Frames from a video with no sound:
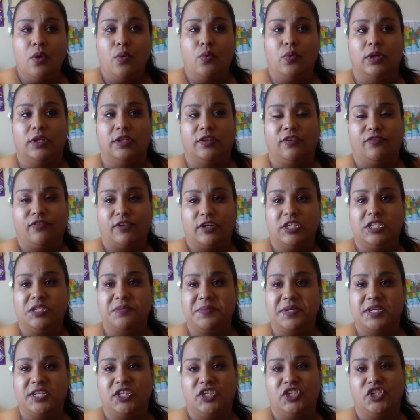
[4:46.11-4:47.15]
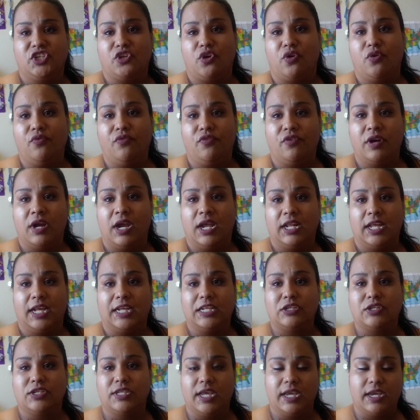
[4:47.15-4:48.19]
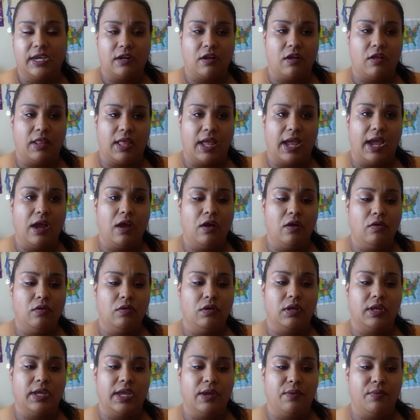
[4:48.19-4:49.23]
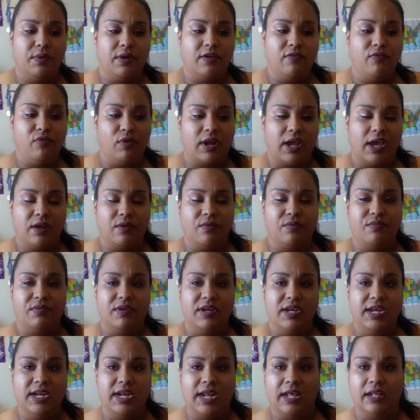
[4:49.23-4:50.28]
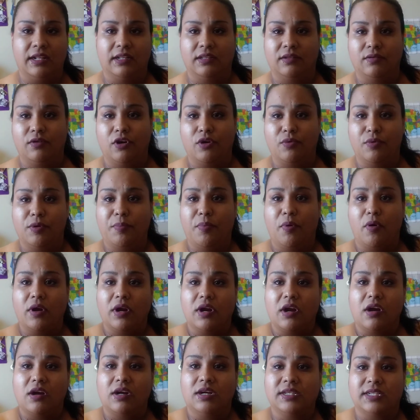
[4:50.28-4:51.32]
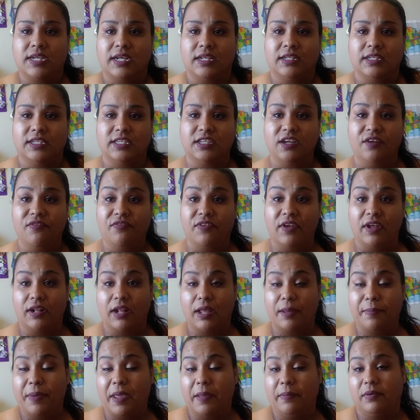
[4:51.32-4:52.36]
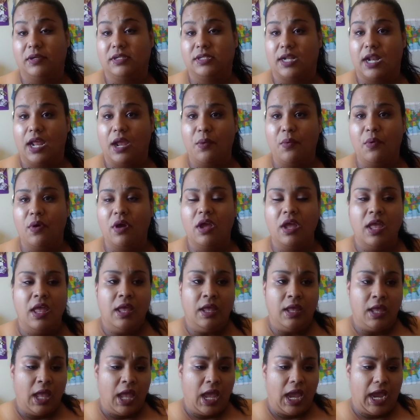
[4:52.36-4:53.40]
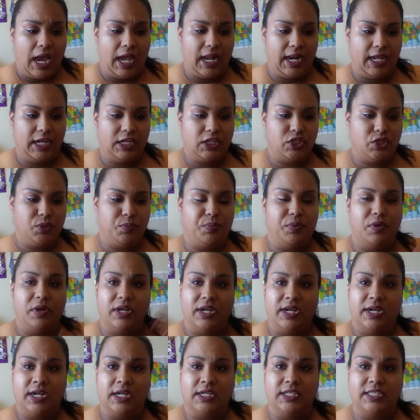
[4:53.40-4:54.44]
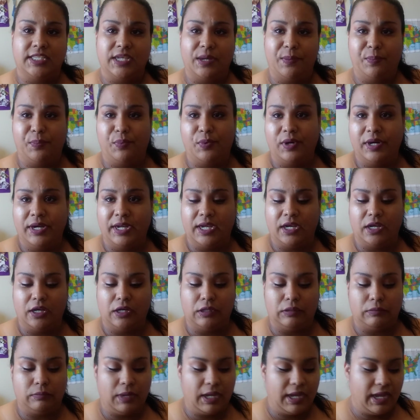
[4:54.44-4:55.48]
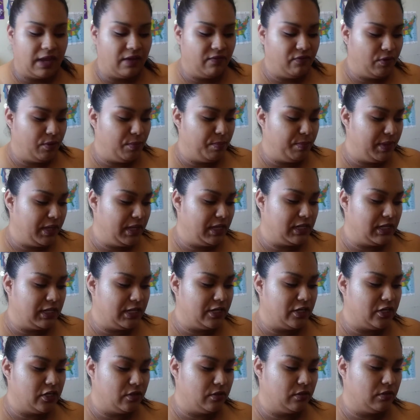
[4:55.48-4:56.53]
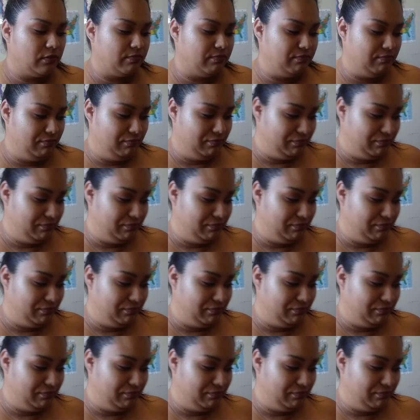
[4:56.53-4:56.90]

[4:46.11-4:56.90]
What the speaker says: when the first semester is over, I like to take it all out, get rid of what I don't need, and her report cards and the stuff that papers that I want, I like to put in a separate. I have a big clear